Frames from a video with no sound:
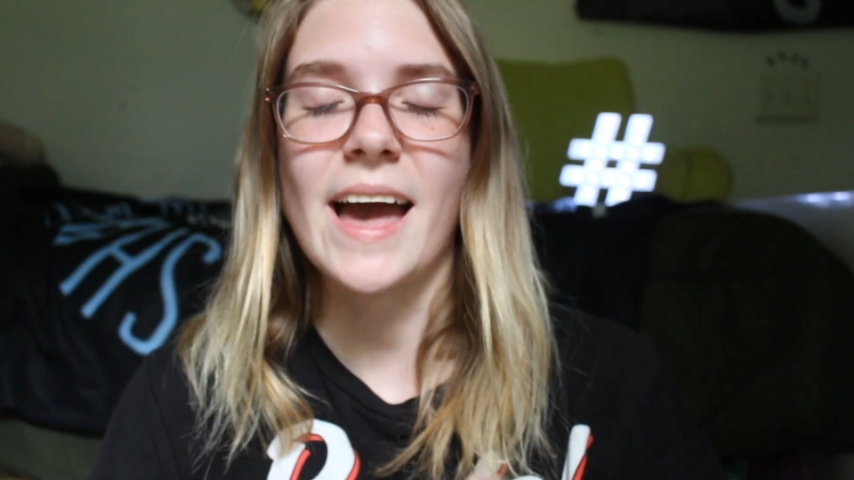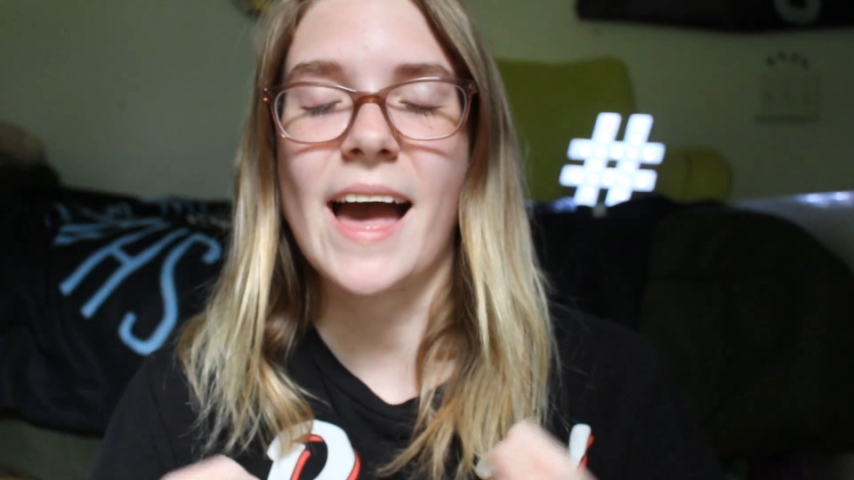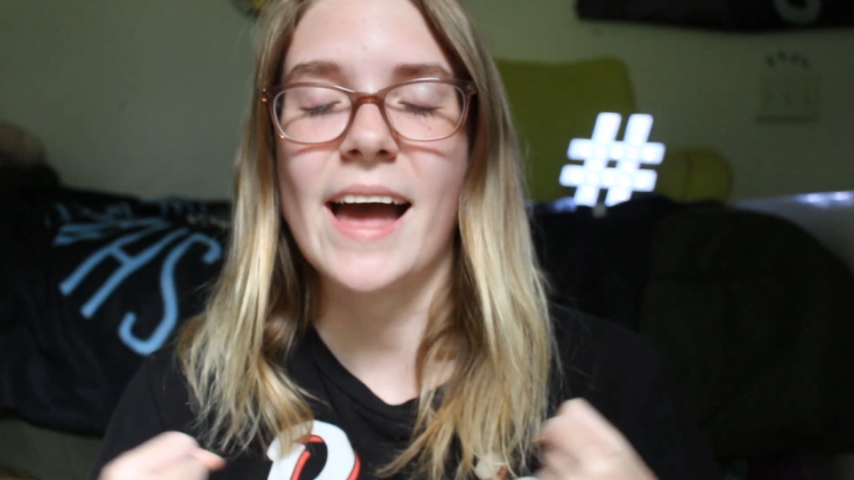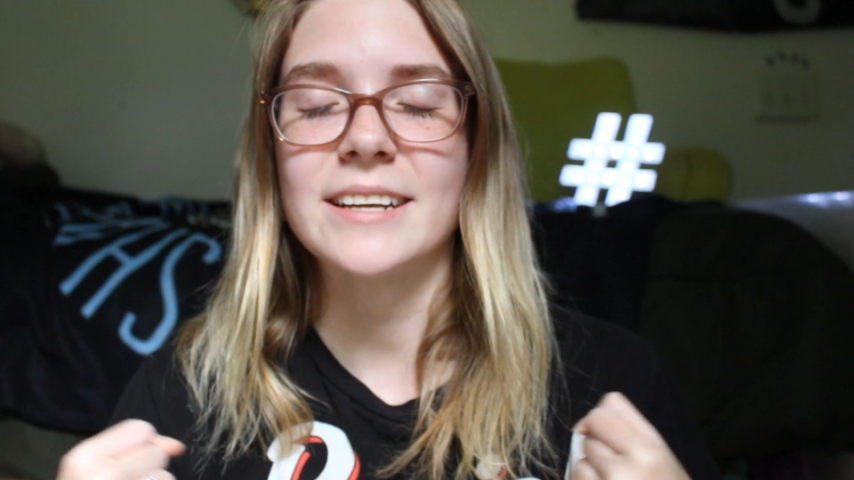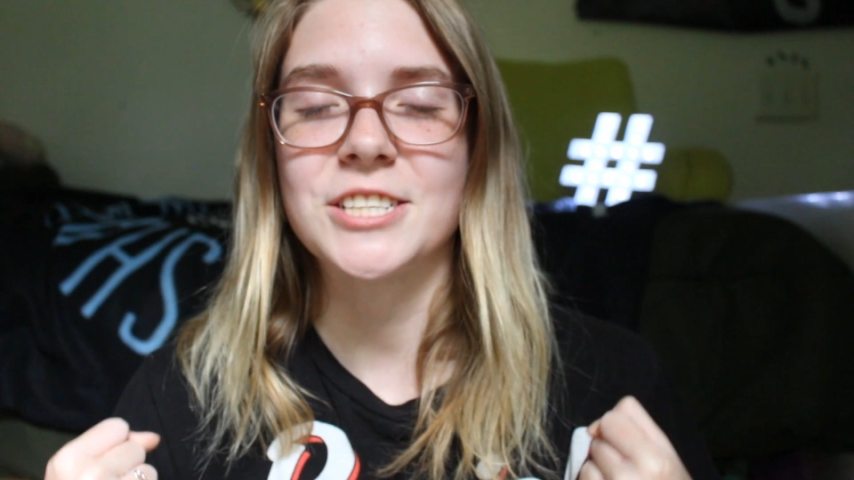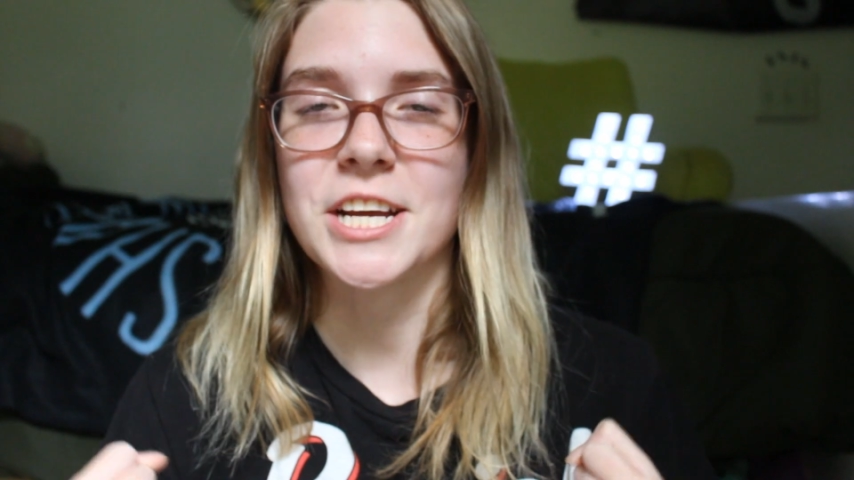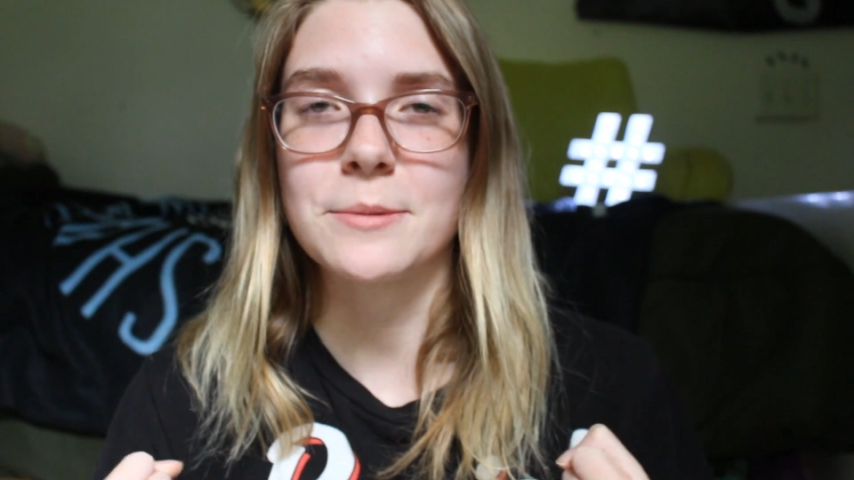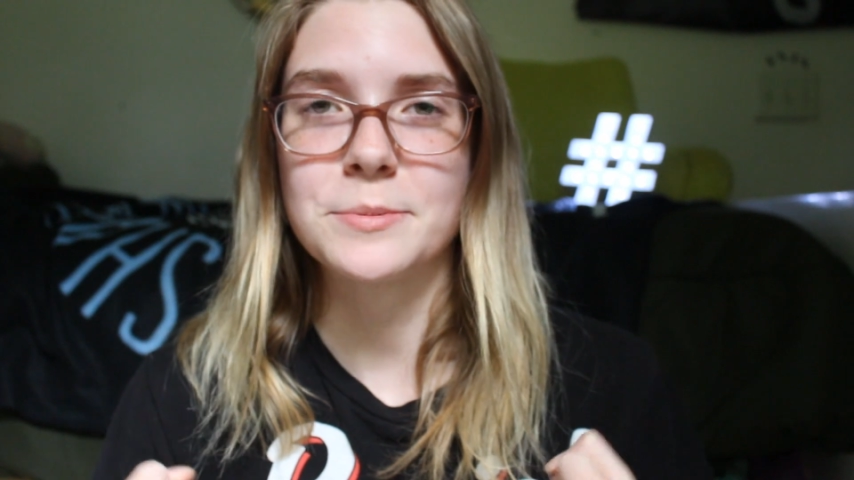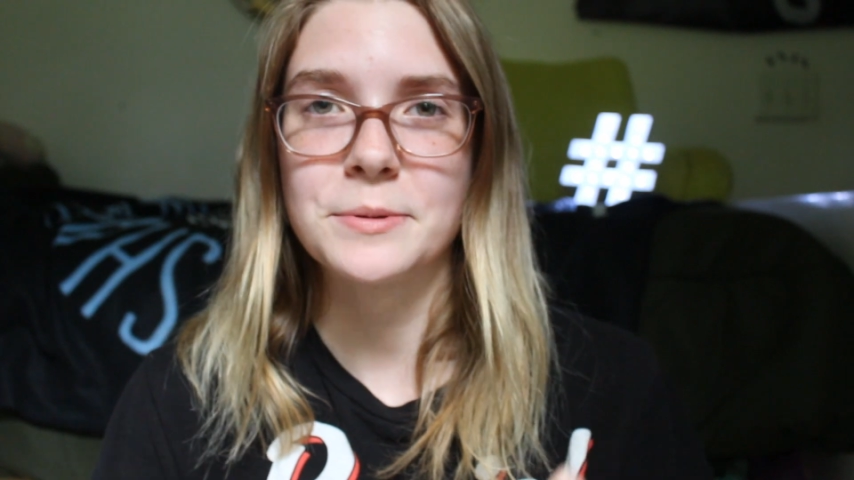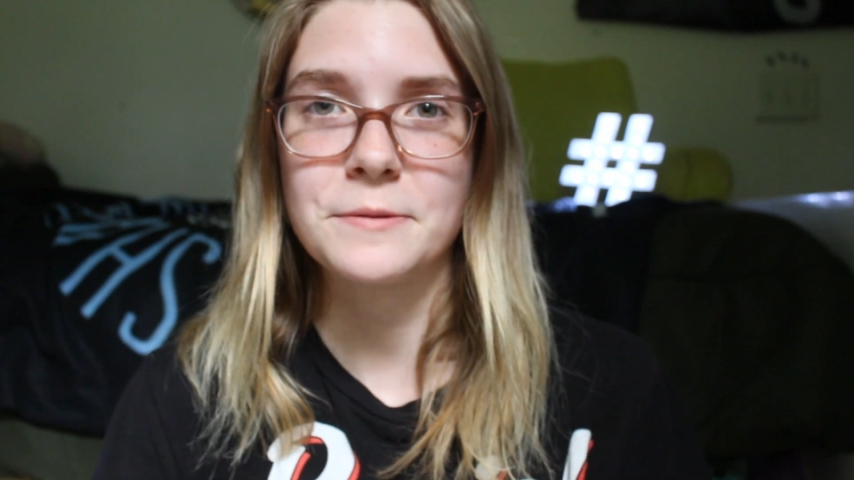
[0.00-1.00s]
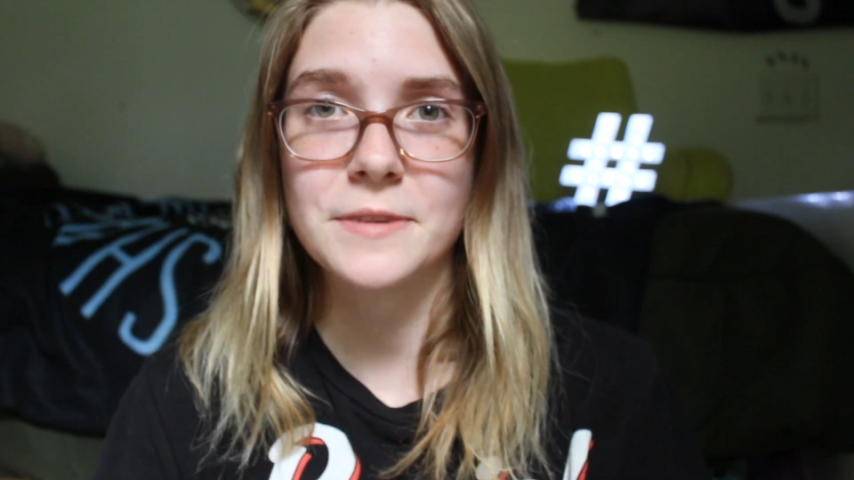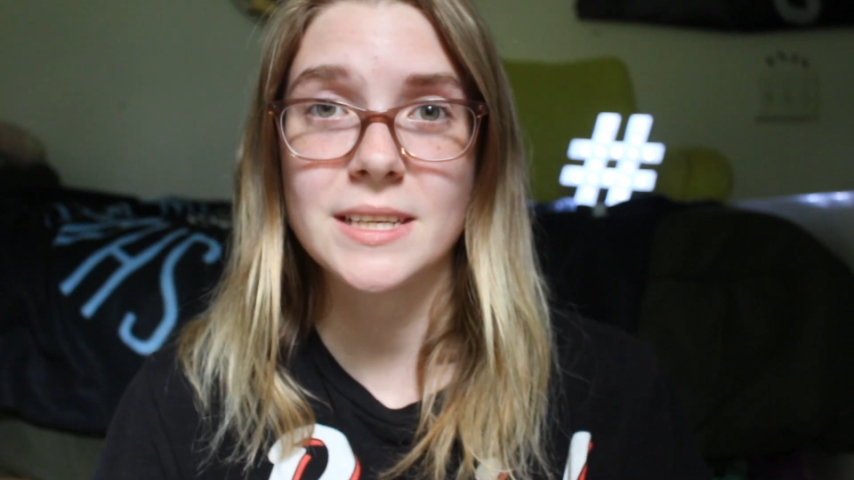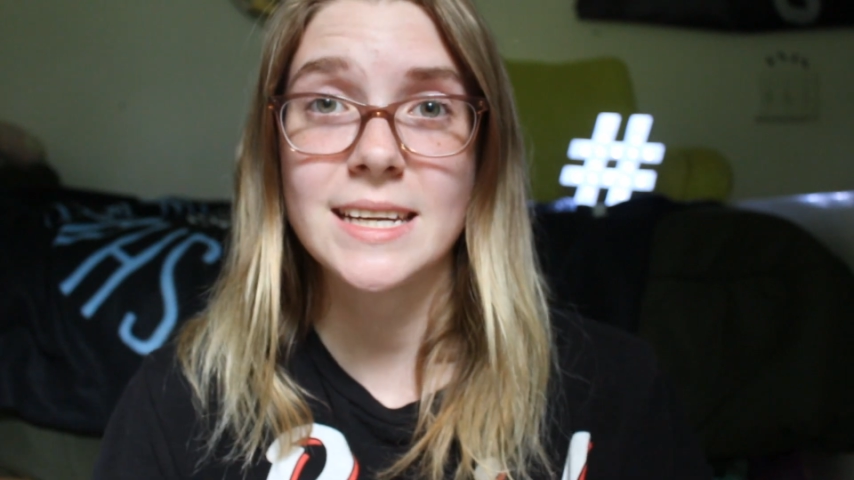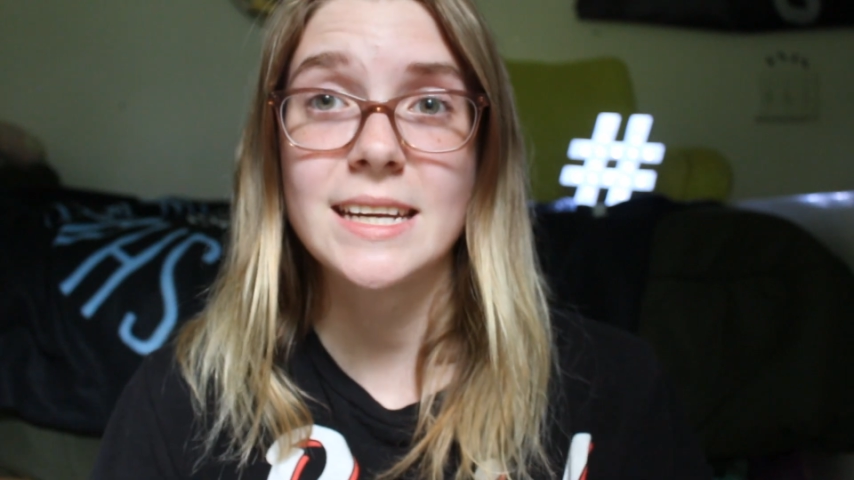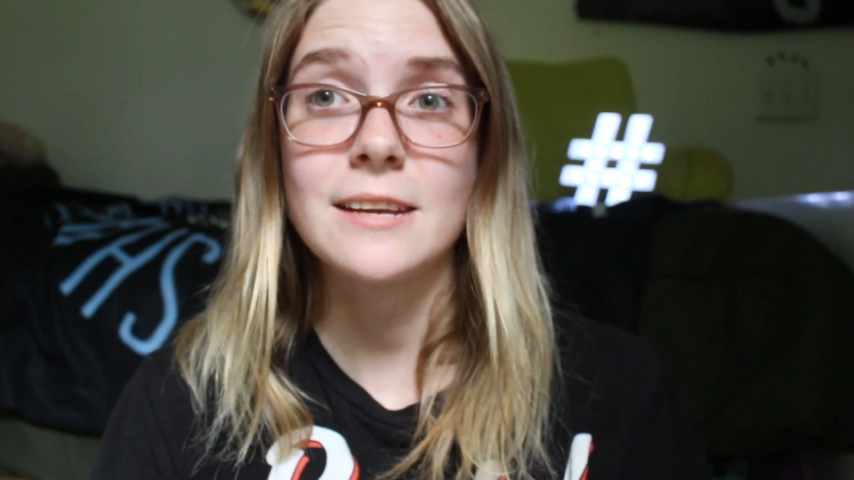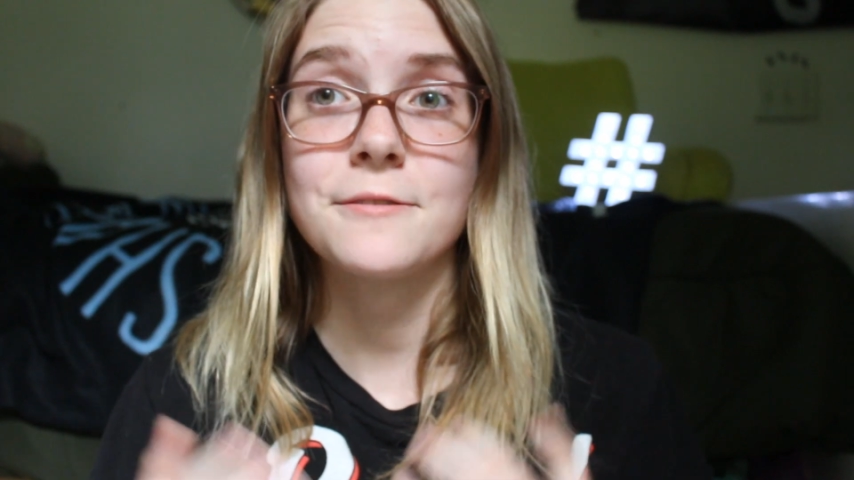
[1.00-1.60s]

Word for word: at Jacob's Pavilion.